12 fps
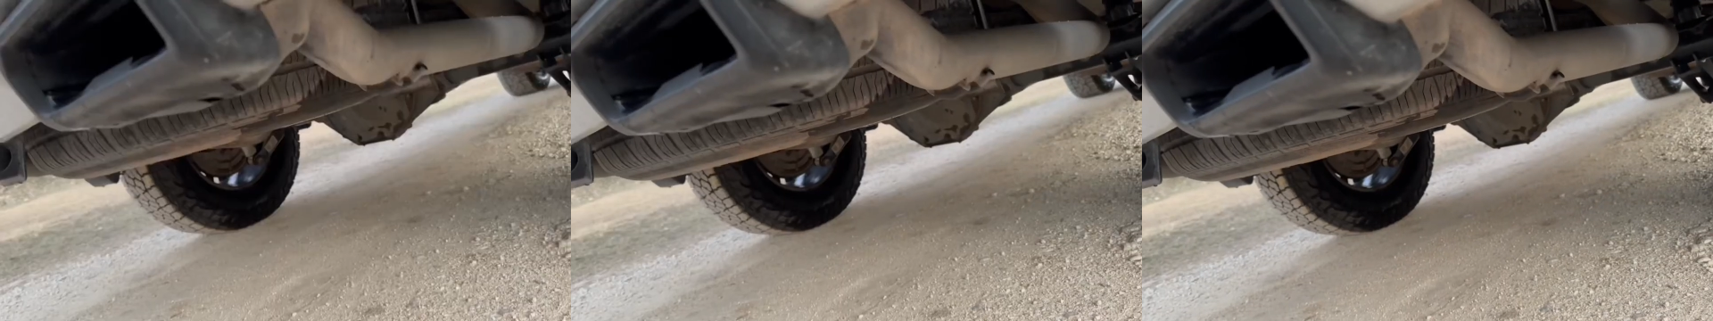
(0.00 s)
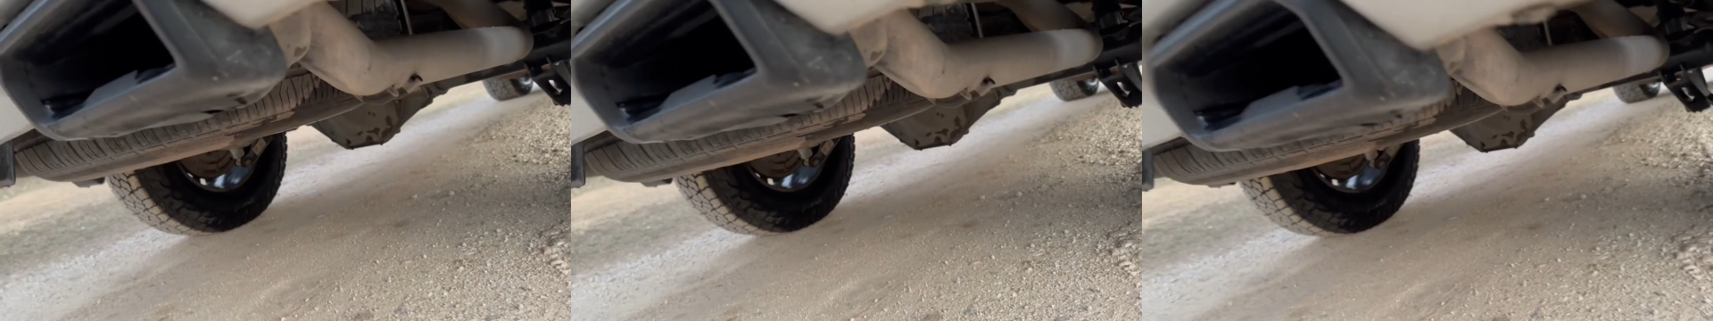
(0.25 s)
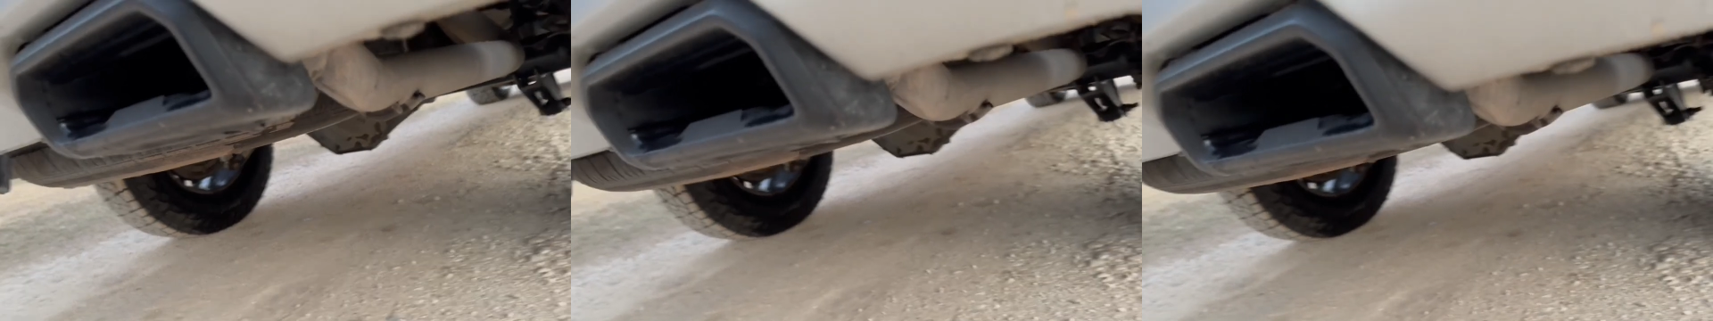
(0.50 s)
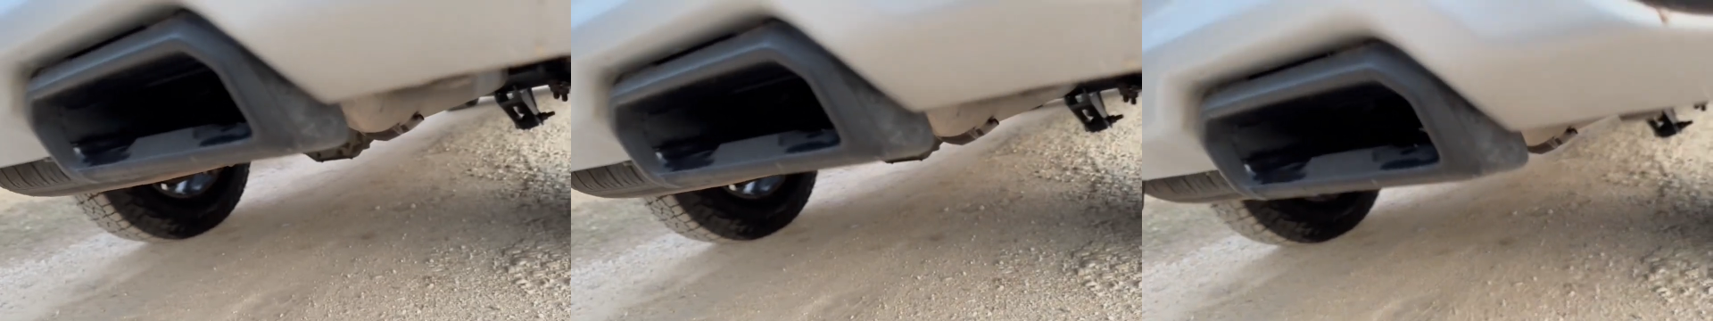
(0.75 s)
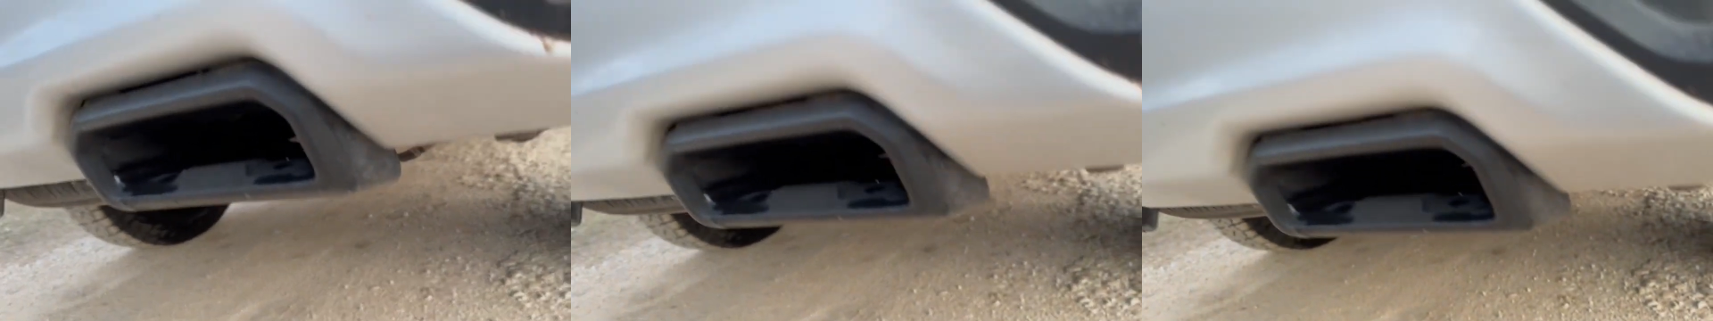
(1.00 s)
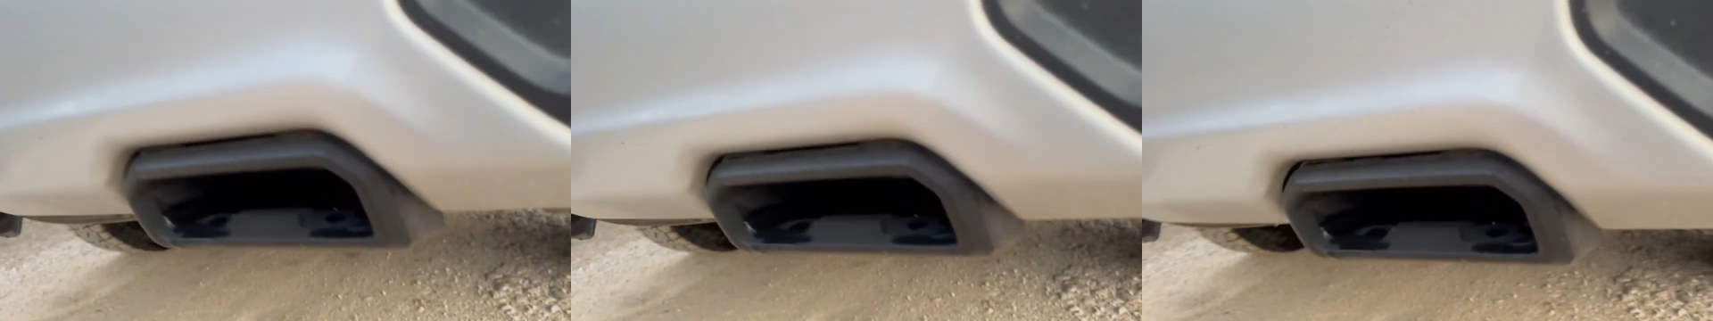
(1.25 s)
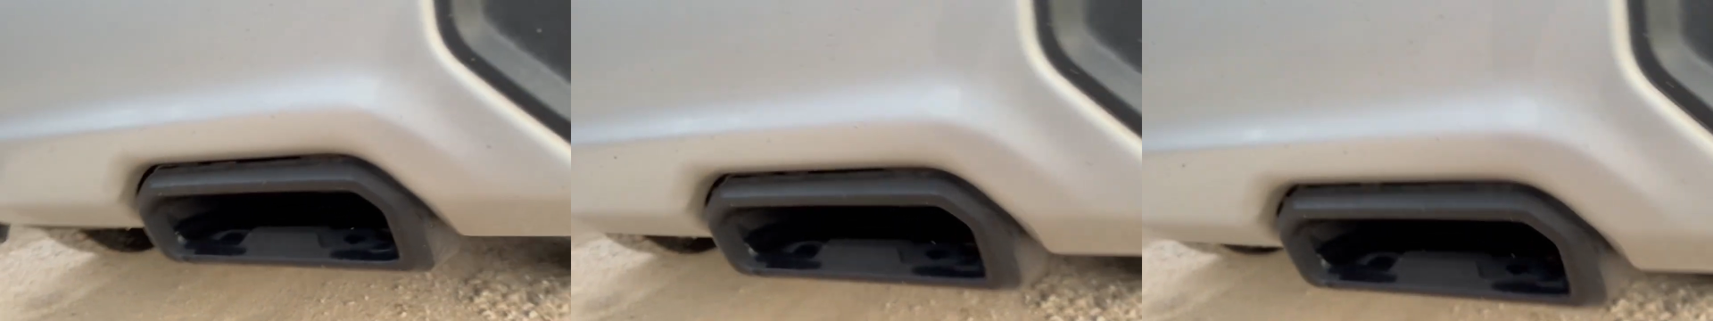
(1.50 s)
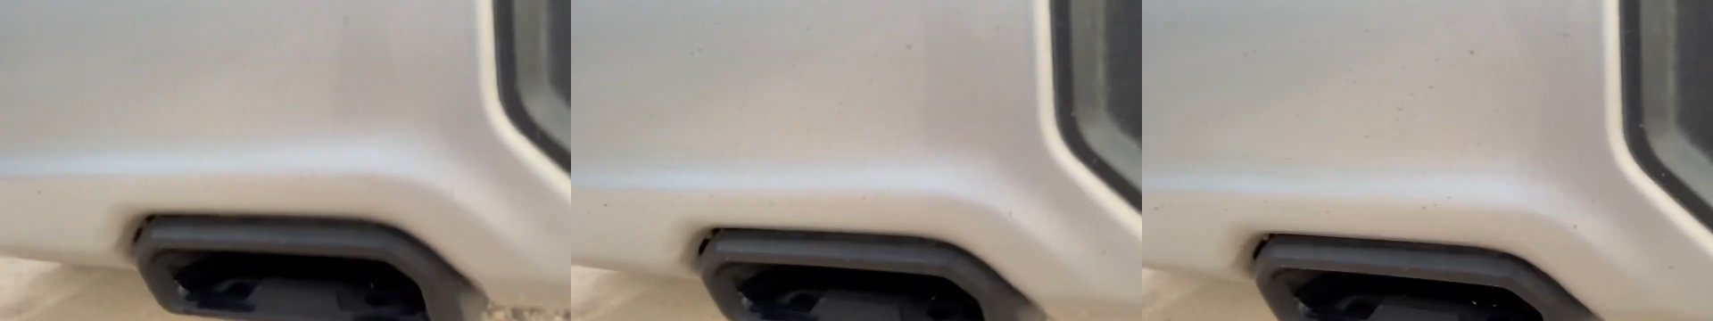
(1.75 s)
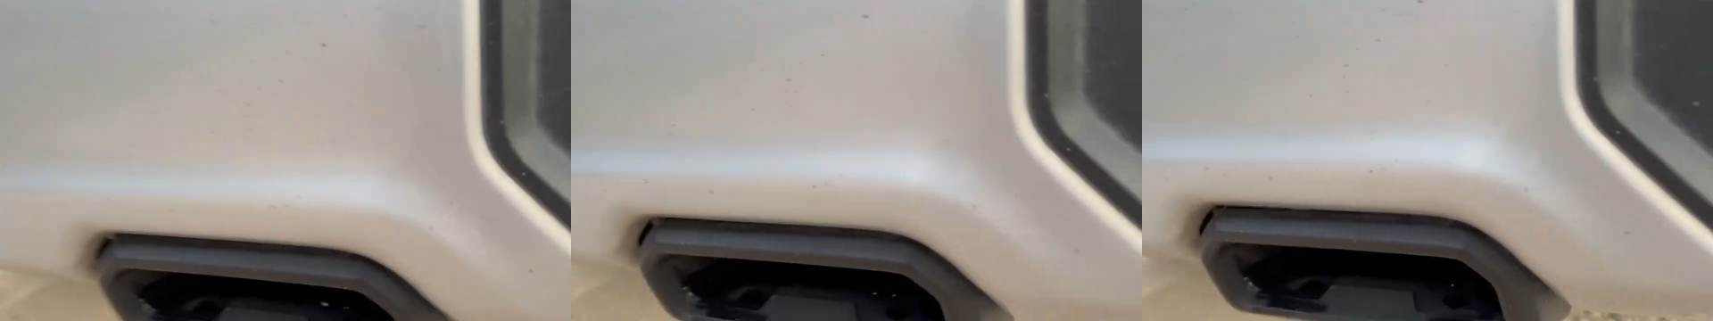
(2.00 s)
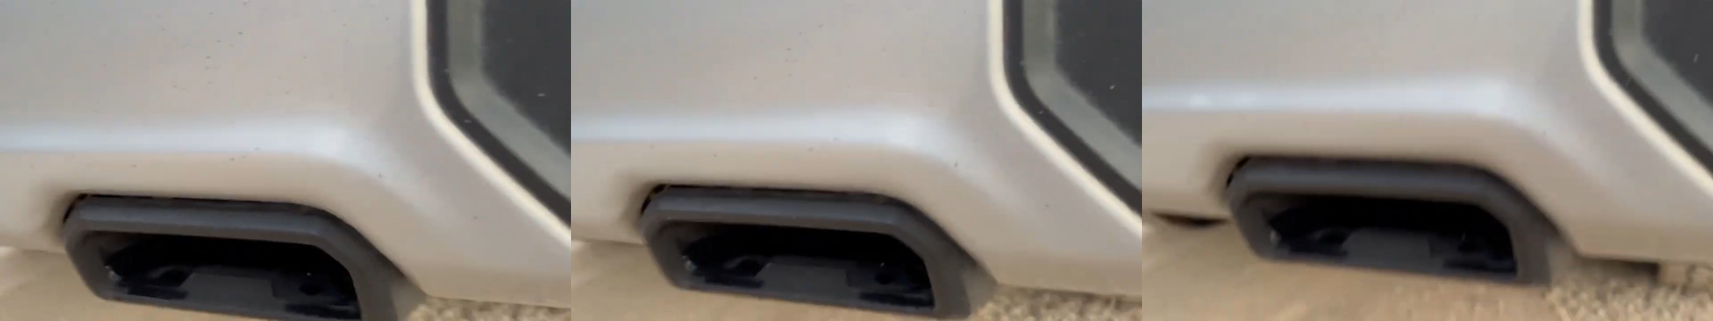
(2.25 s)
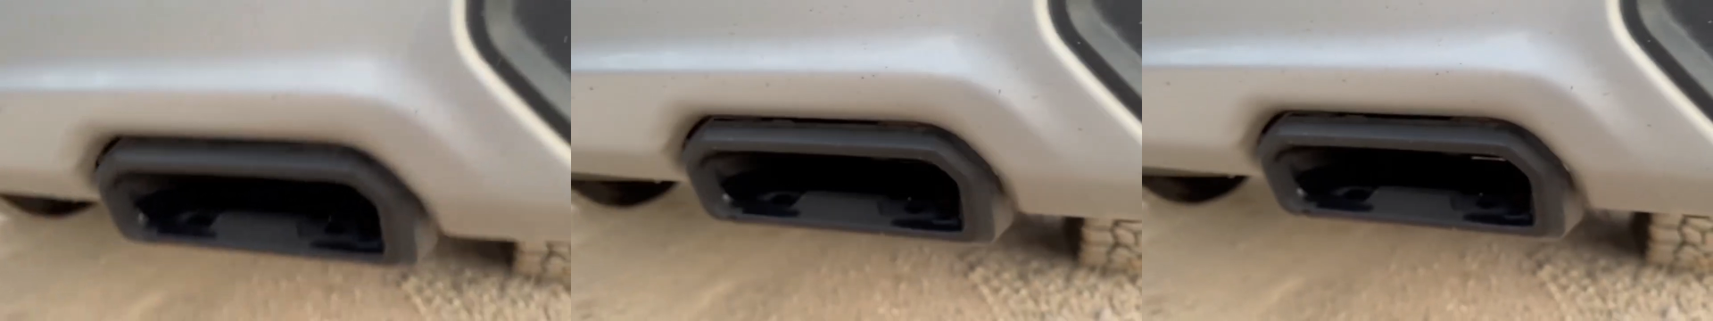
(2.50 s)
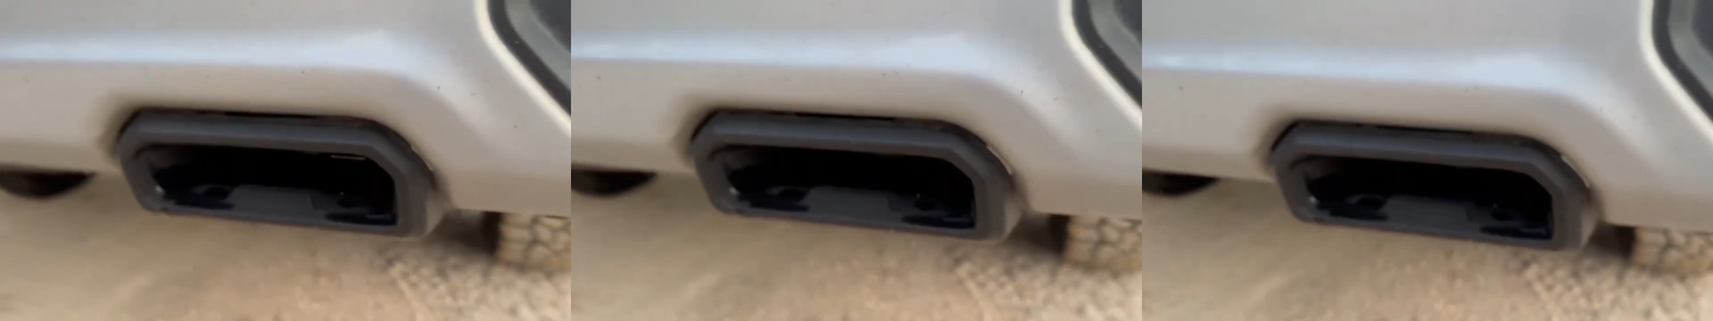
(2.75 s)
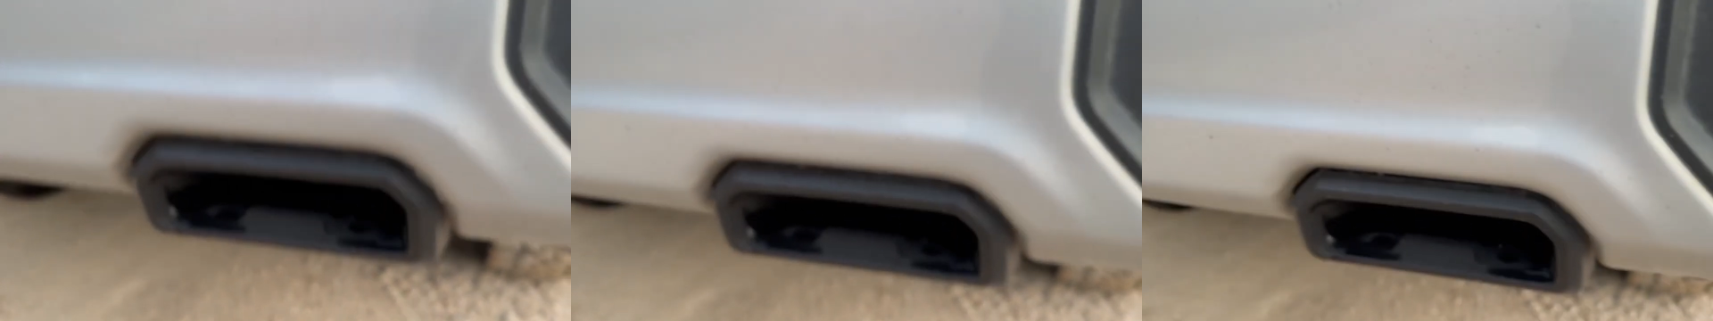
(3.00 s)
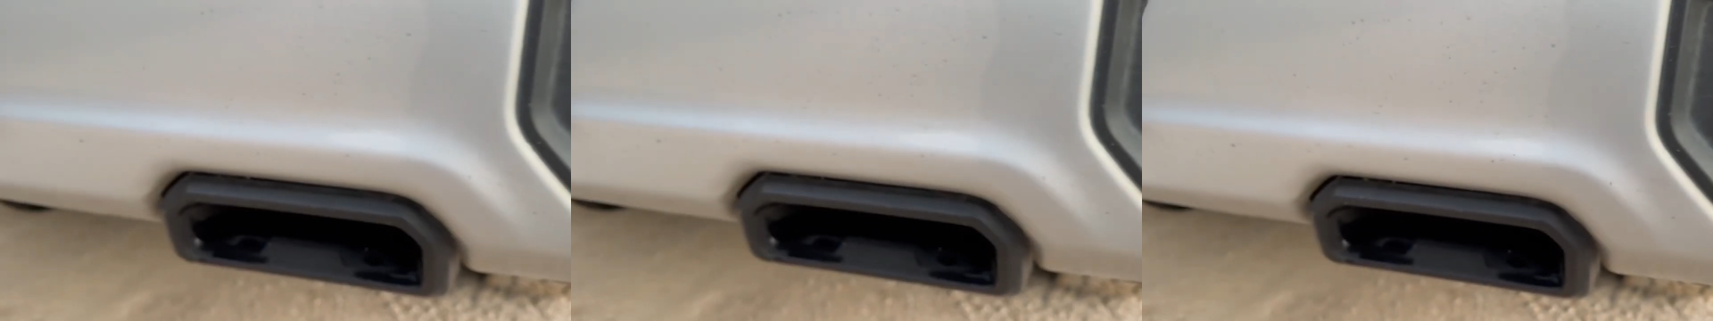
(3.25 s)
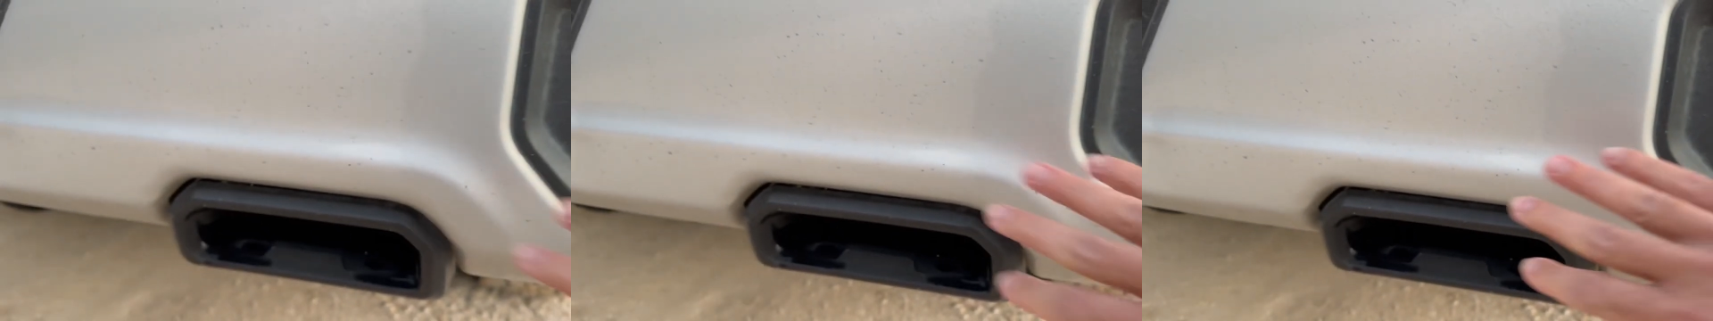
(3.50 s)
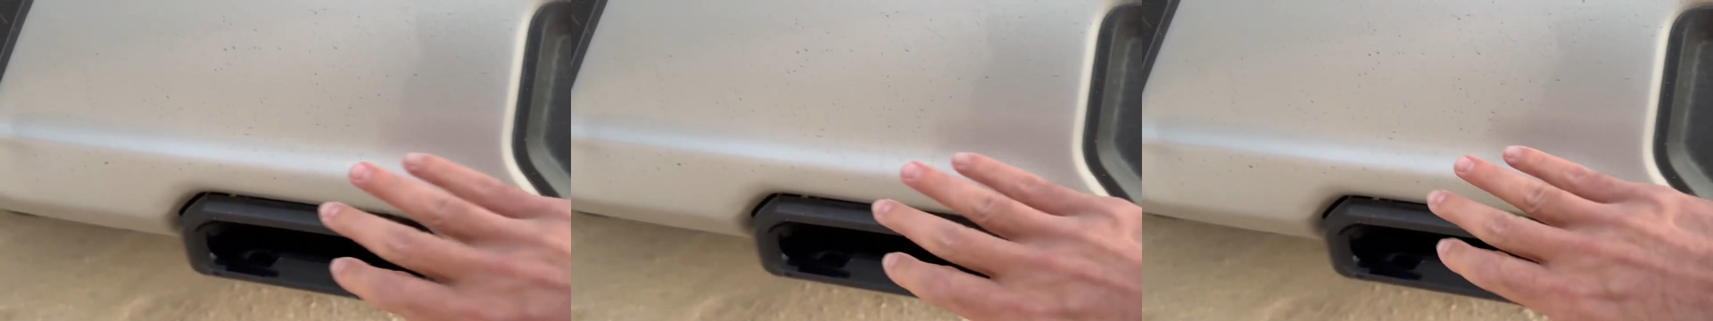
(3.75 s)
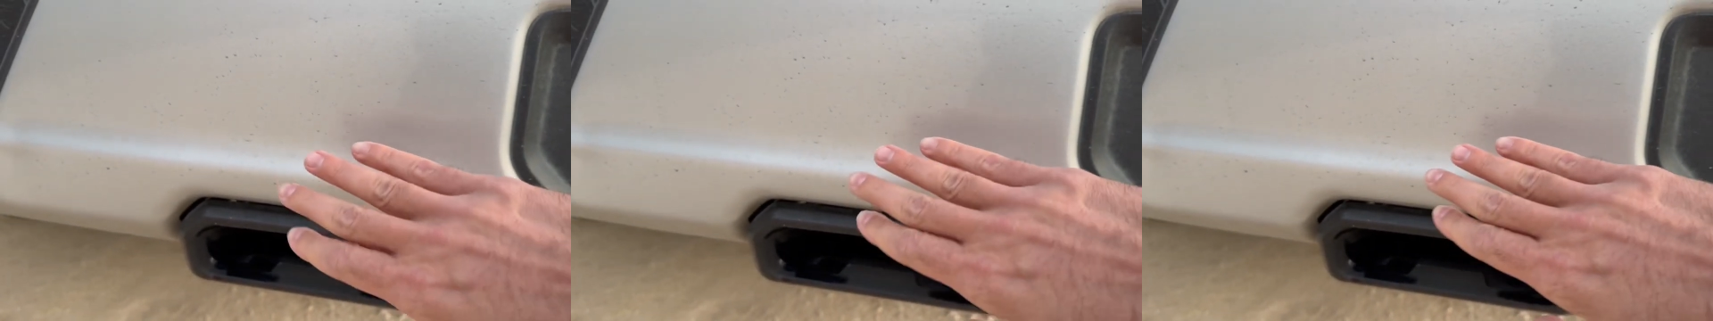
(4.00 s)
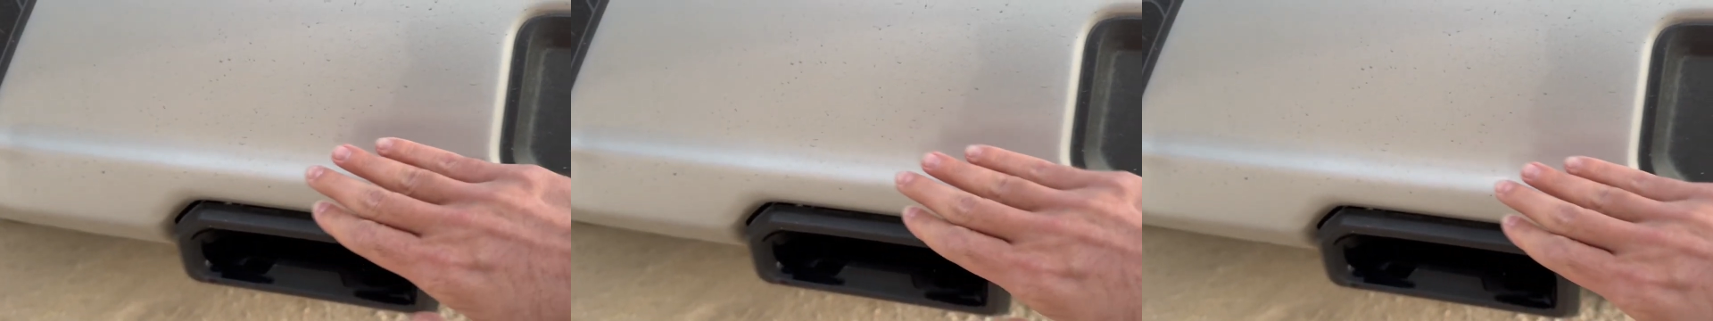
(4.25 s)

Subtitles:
Nobody's mouth can be seen.